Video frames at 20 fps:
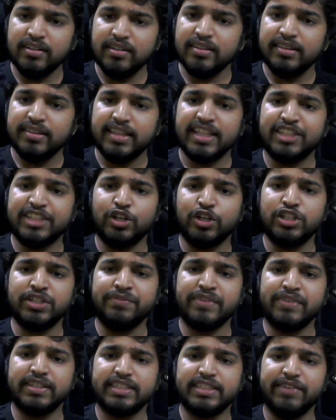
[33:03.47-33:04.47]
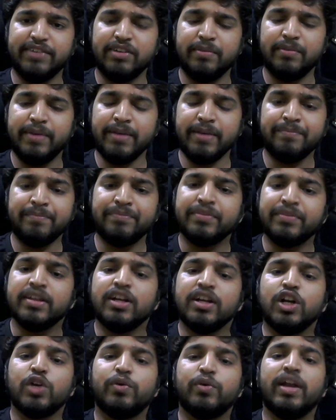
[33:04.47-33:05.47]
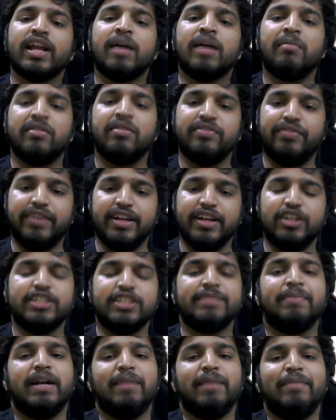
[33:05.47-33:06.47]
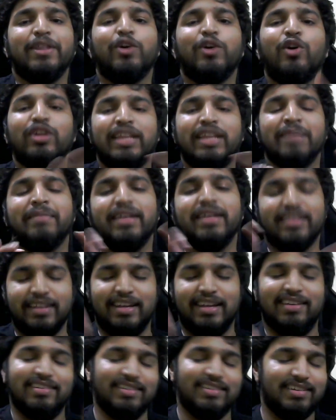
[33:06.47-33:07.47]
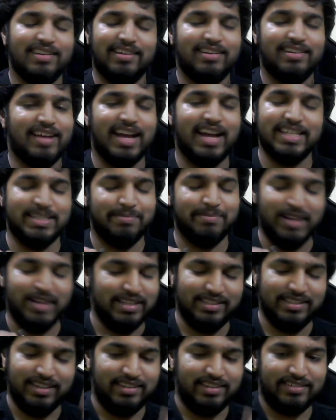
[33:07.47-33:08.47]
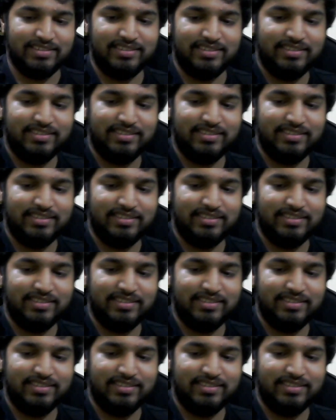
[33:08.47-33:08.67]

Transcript: Then the solution for C will be 12 comma 15. Just multiply the whole thing by 3. As simple as that.